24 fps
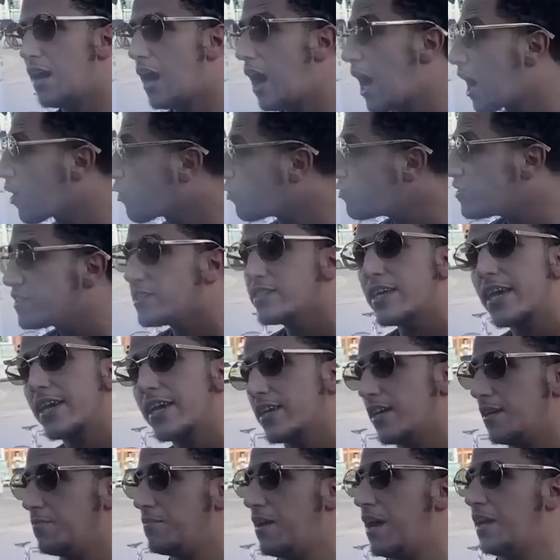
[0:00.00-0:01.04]
I couldn't take
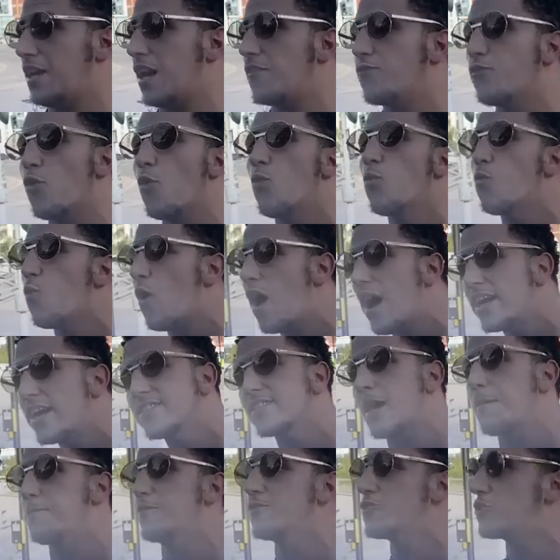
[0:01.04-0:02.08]
it. For why this
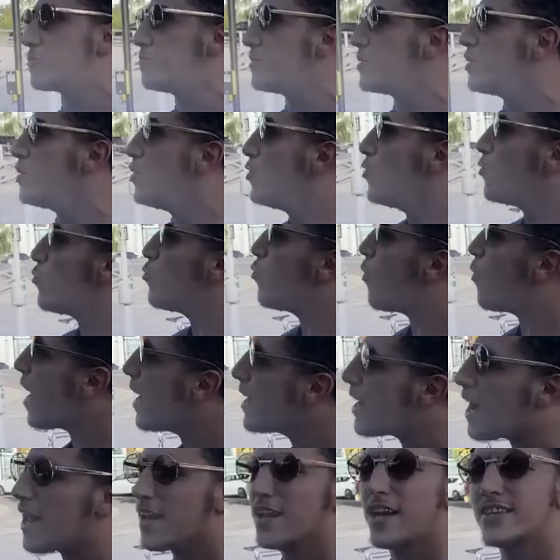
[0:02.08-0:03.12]
happened to me? Why
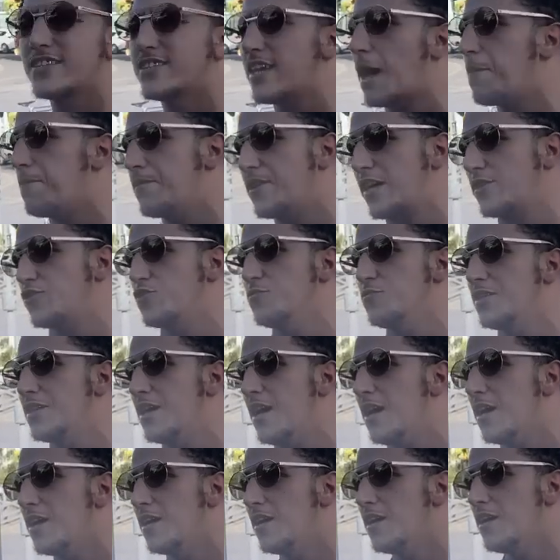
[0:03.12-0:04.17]
Allah is happening to me?
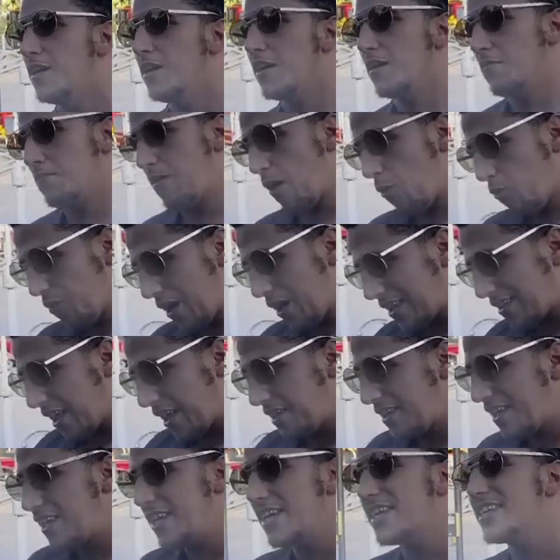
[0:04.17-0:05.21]
Yeah? But when I've
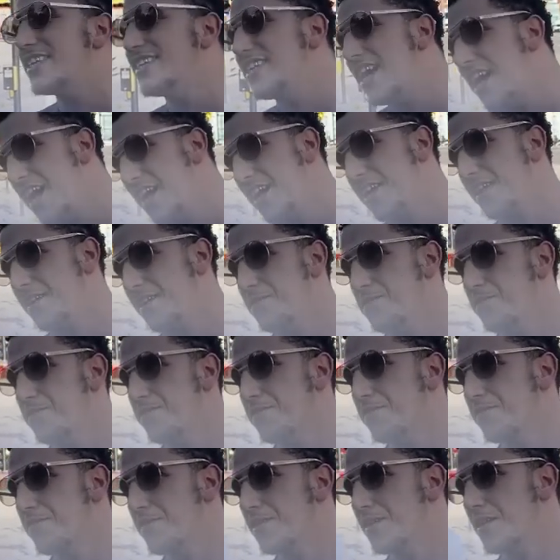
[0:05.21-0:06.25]
done nearly a year,
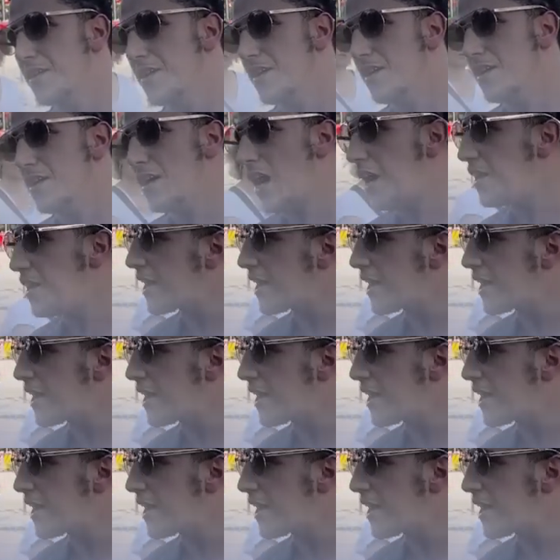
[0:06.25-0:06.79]
and